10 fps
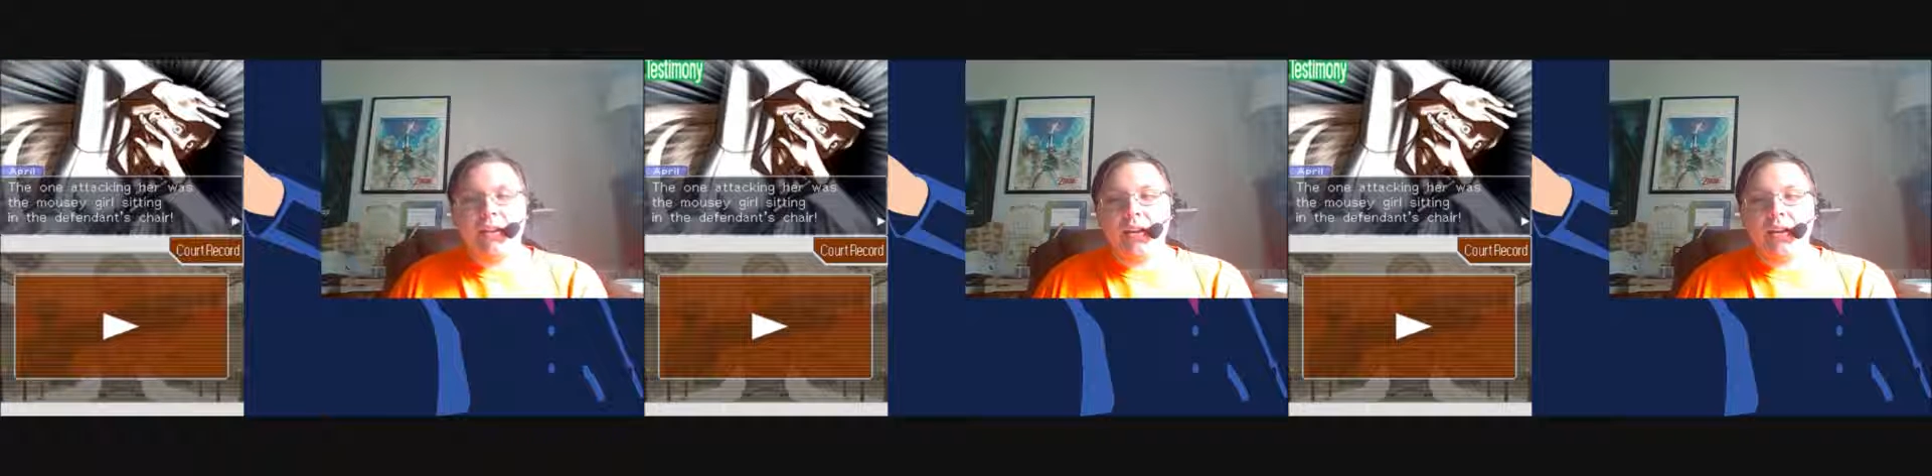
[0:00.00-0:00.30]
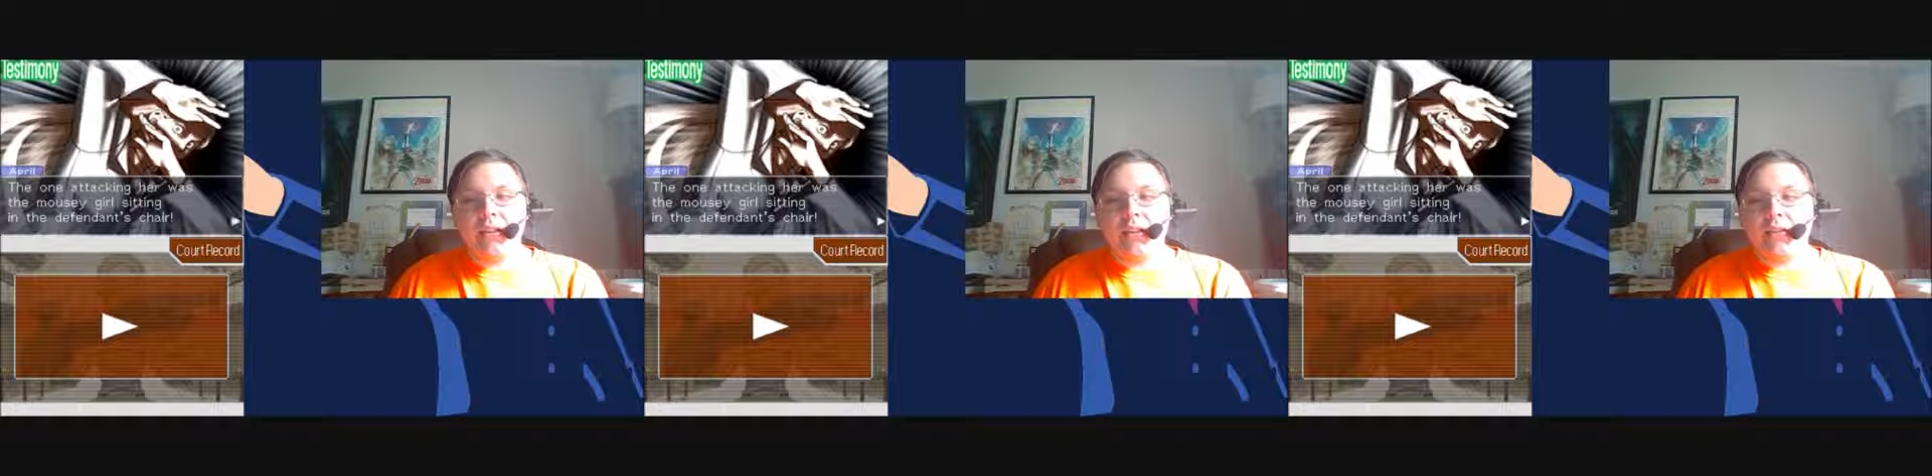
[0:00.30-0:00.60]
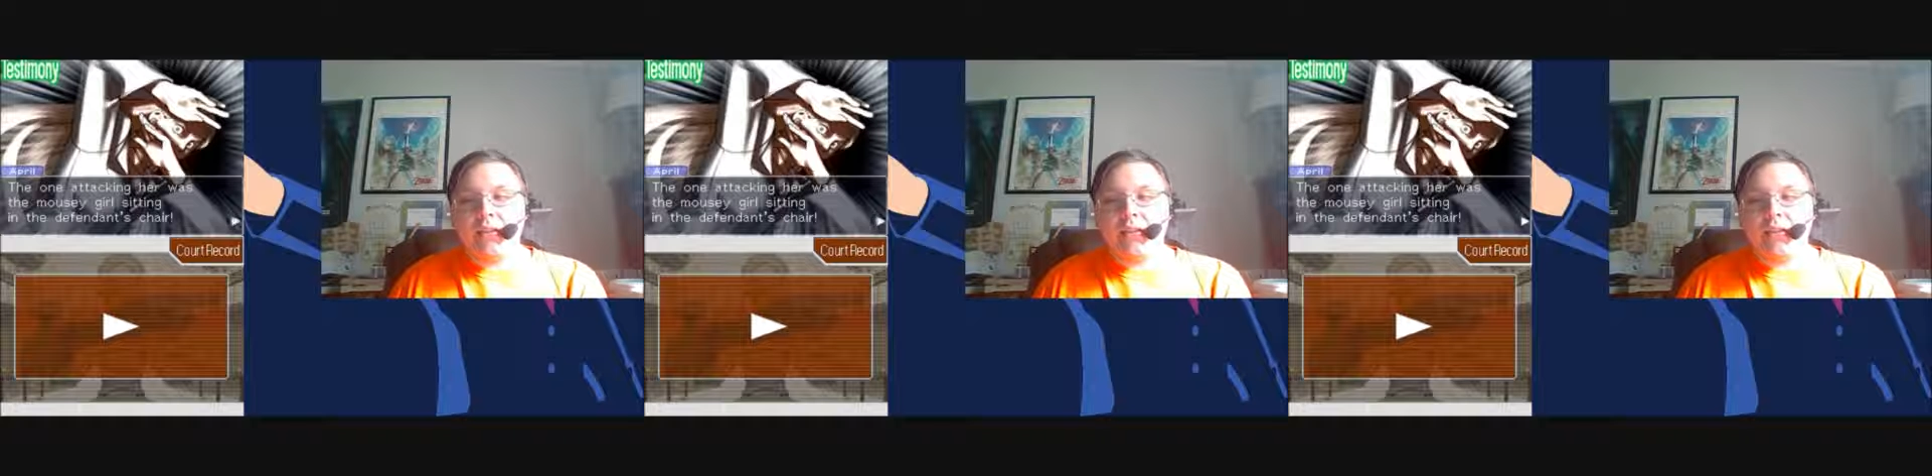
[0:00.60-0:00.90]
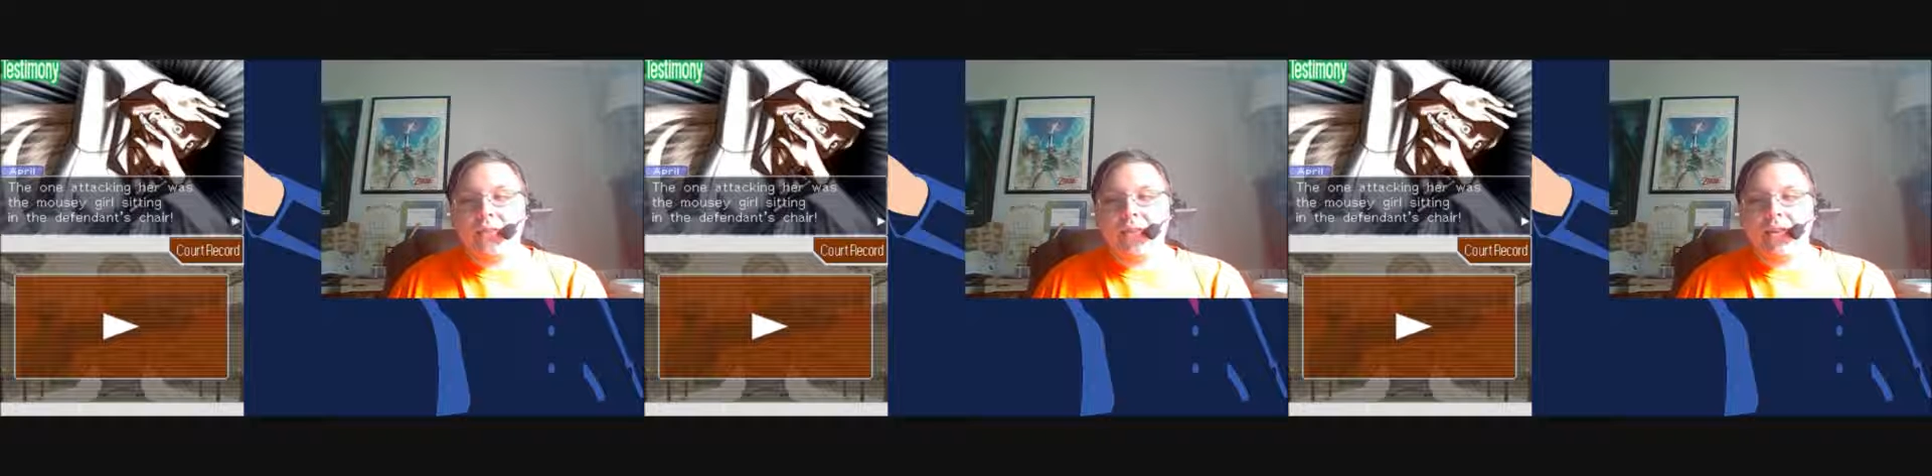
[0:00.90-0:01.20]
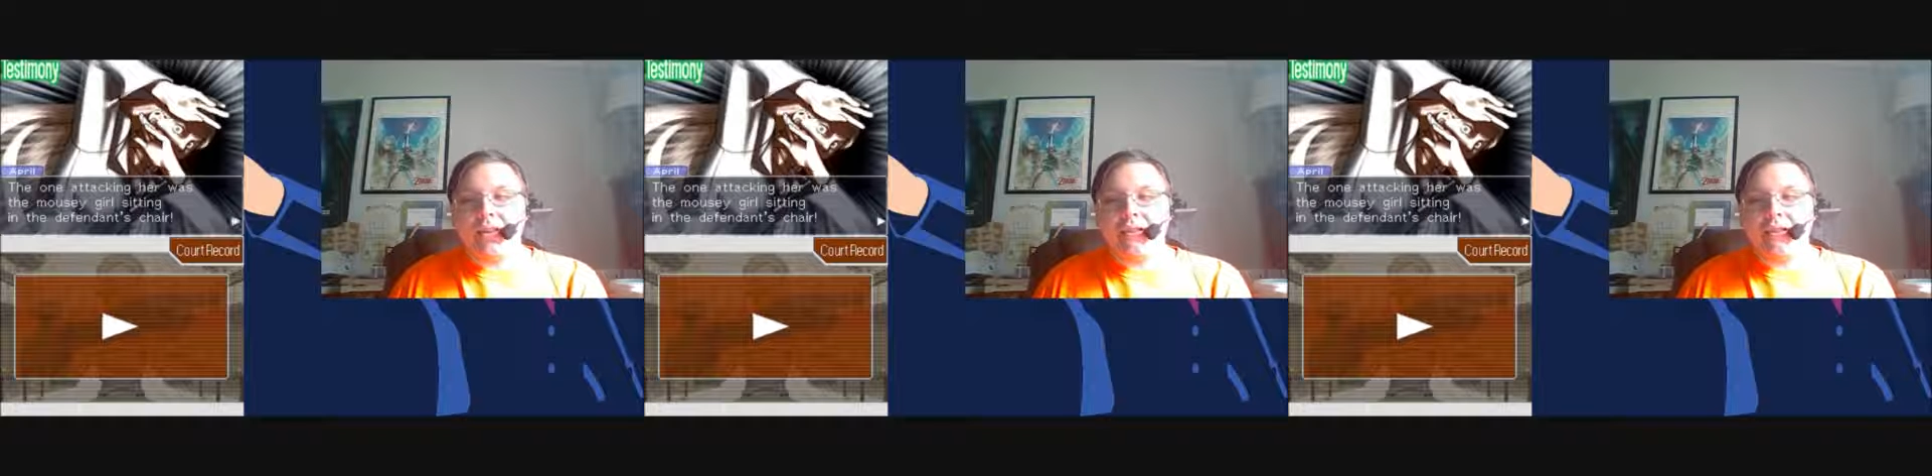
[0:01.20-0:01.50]
in the
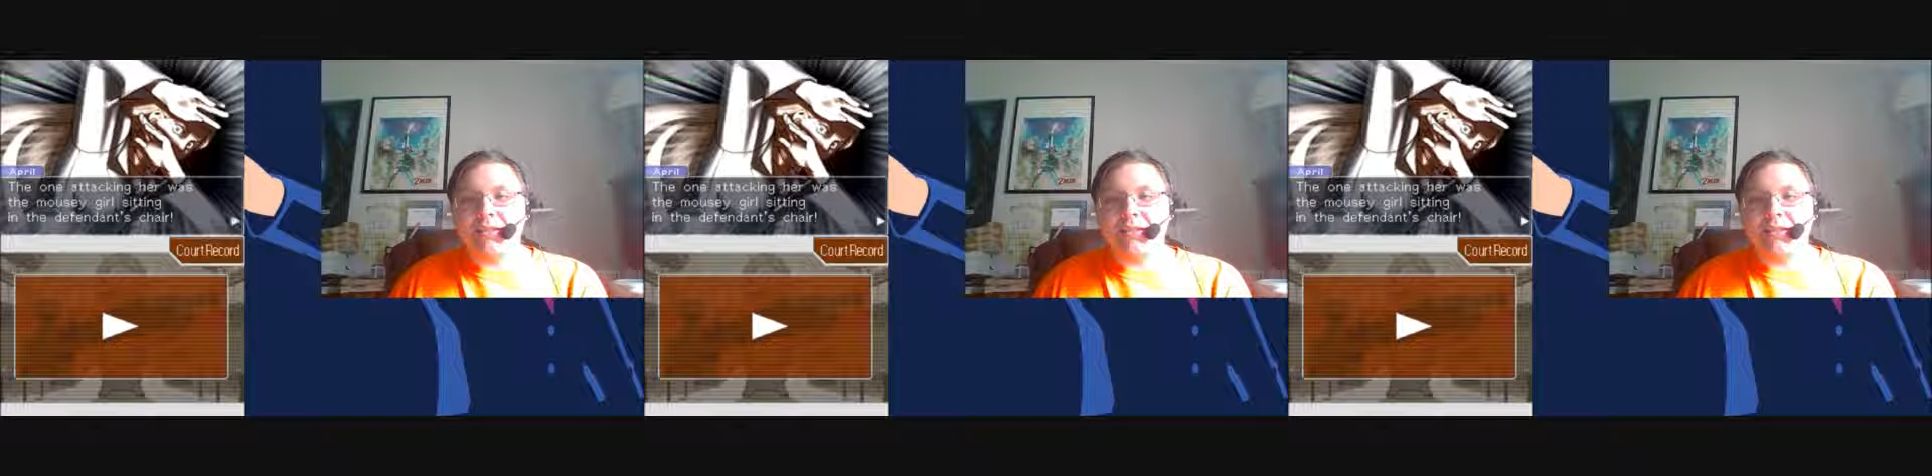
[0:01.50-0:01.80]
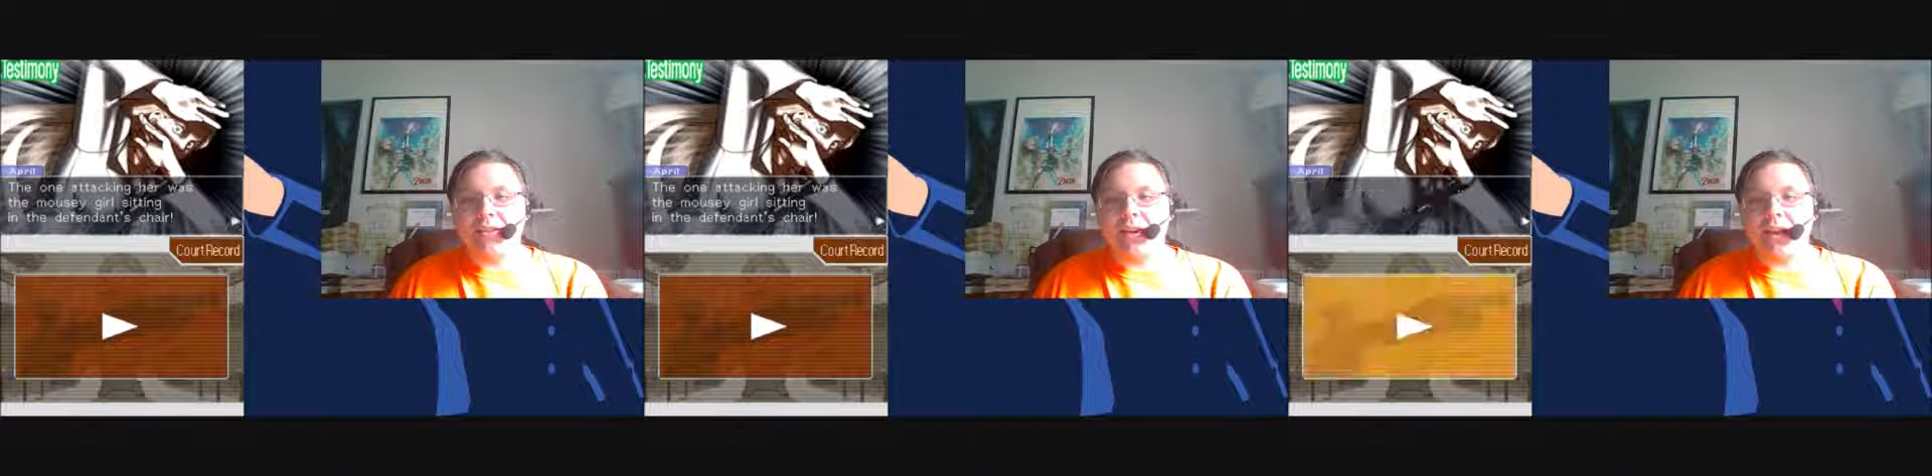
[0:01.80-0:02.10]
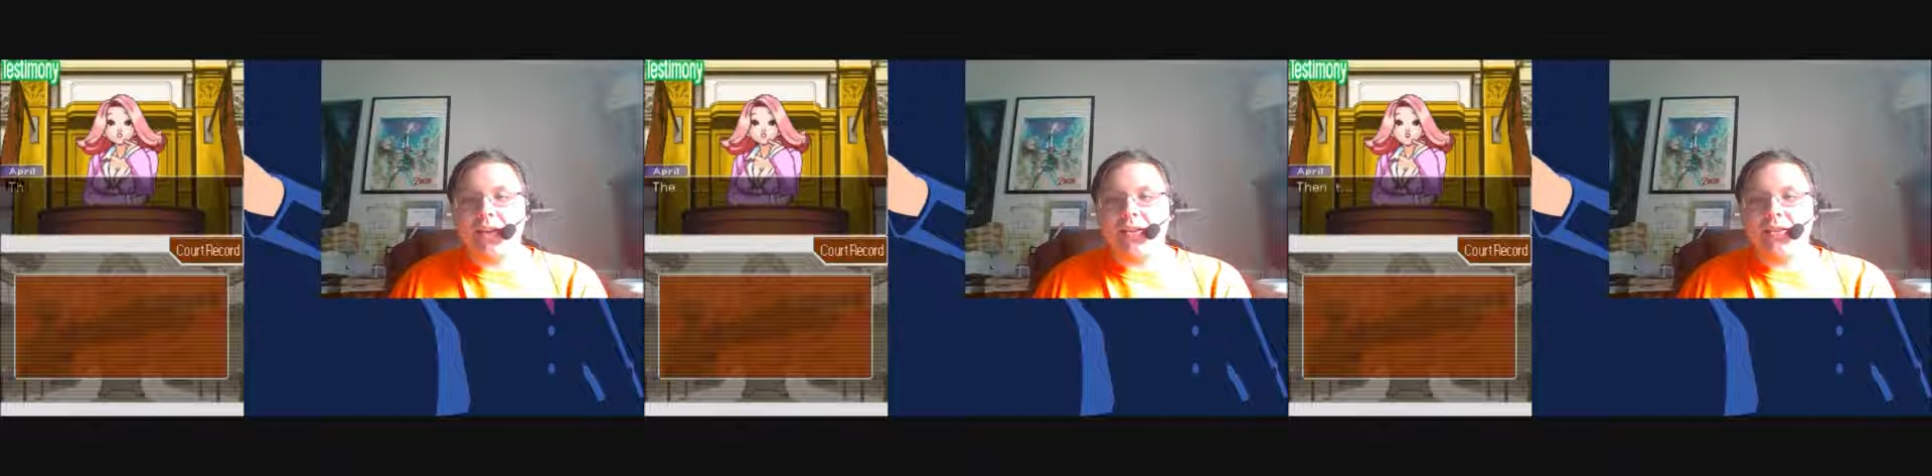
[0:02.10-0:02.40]
defendant's chair.